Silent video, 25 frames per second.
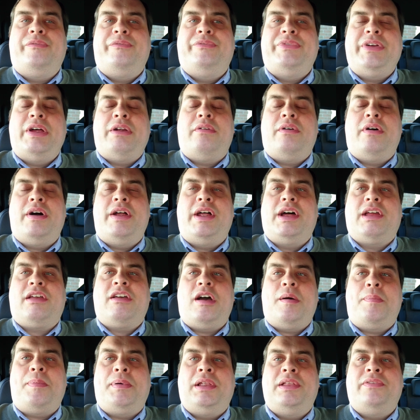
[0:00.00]
There are a
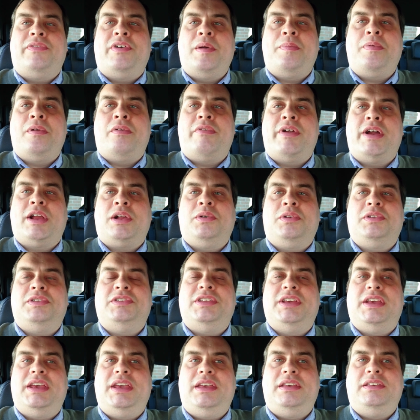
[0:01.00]
couple of Opel Record
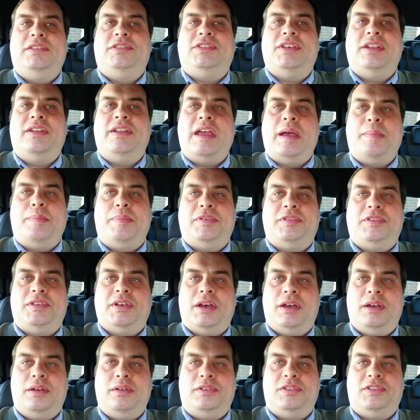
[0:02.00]
Ds in the
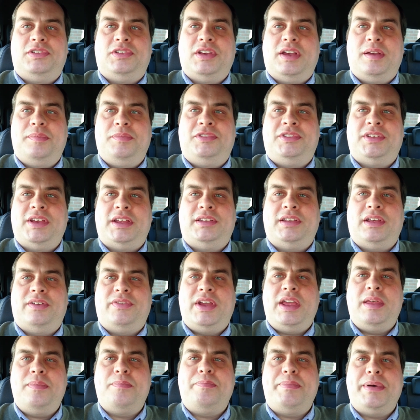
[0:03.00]
episodes um, set up.
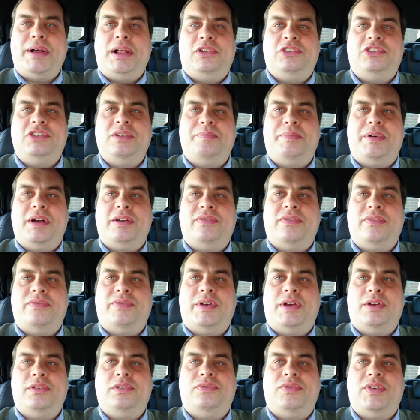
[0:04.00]
I think in Belgium, both of
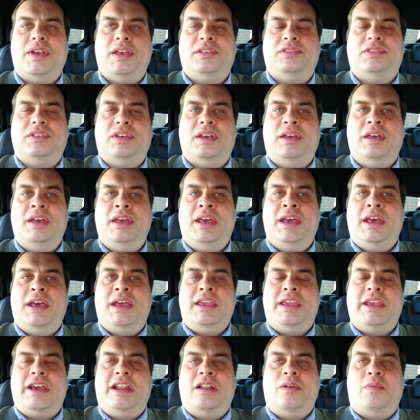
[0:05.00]
those. There's a
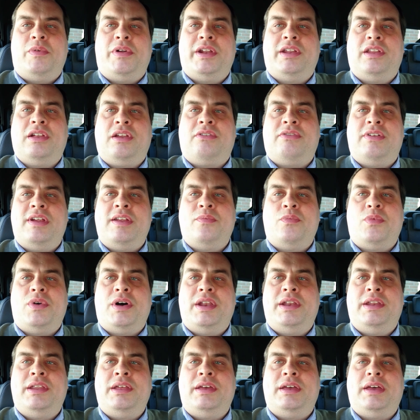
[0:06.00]
yellow one and a green
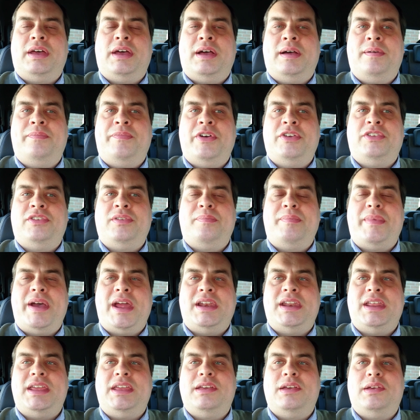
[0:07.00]
one. Um, those are
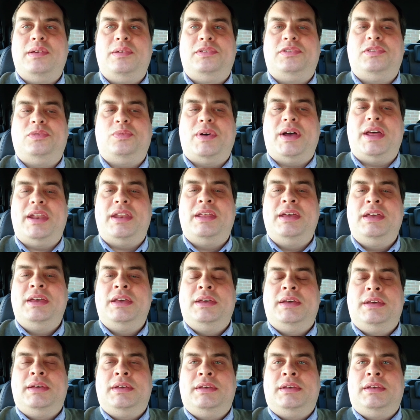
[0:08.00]
mainly used when
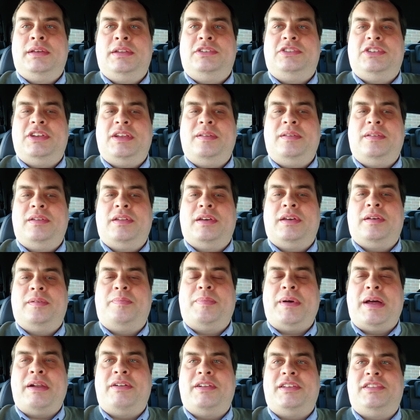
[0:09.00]
Gene
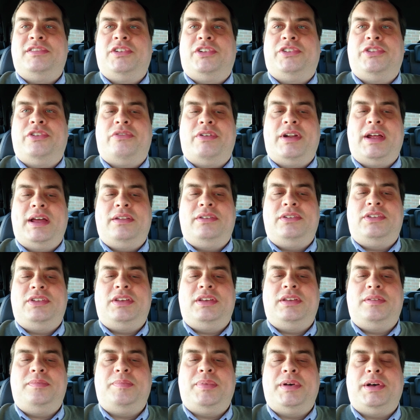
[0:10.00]
Barry's not around
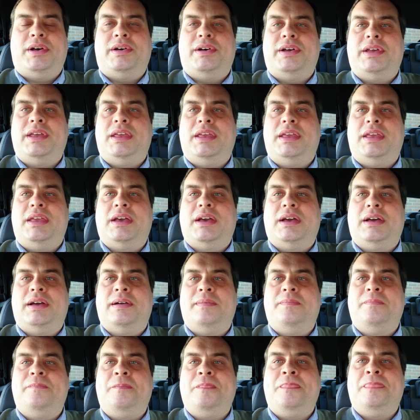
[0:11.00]
by
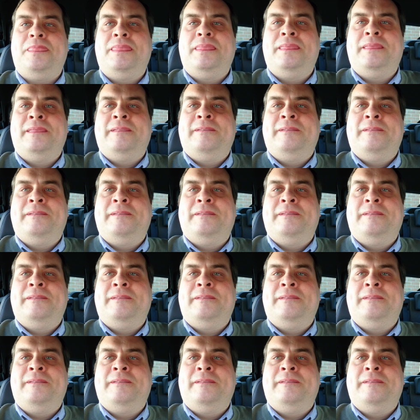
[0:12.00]
um,